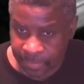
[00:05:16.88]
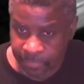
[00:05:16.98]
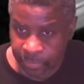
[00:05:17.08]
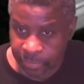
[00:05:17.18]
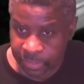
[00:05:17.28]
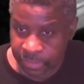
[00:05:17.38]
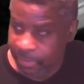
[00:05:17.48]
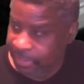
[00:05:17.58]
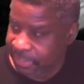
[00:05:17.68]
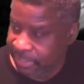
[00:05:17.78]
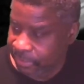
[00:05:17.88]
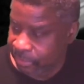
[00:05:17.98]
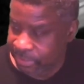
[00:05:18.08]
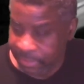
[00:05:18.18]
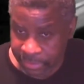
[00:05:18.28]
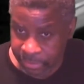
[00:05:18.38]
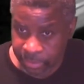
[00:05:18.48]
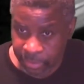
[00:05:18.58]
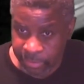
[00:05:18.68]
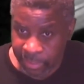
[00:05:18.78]
Frozen 2, and this has, of course, a digital
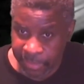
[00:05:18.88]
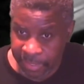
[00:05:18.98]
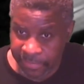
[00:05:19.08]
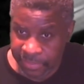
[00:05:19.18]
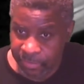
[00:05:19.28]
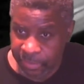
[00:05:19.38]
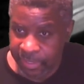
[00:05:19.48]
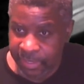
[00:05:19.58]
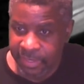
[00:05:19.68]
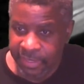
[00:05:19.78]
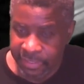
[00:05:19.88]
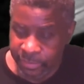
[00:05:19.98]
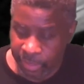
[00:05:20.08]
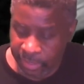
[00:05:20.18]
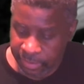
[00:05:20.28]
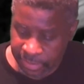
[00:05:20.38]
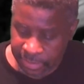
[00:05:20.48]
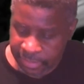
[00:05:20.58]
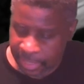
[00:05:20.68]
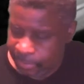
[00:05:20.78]
code, so I'll be giving this away as well.
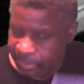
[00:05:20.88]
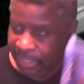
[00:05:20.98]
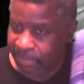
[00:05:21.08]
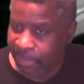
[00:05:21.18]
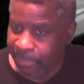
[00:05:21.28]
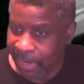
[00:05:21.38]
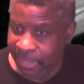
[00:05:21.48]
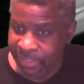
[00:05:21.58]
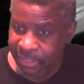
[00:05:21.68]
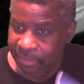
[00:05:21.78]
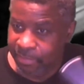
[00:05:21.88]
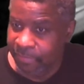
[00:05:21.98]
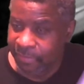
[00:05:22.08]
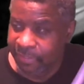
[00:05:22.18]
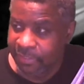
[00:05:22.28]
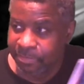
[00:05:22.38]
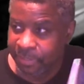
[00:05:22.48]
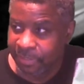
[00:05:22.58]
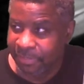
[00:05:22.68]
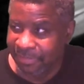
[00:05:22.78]
I was thinking about buying the steelbook for this,
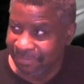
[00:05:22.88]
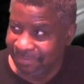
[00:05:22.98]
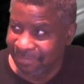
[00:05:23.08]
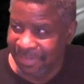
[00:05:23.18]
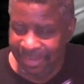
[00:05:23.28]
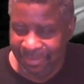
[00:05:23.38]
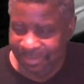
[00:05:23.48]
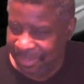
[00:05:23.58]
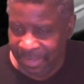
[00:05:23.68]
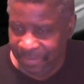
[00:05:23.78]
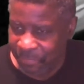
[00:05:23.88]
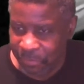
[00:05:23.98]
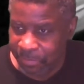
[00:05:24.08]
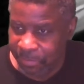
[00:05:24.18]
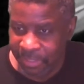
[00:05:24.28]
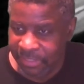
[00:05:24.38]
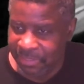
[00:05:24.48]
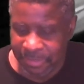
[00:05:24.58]
but then that's like $40.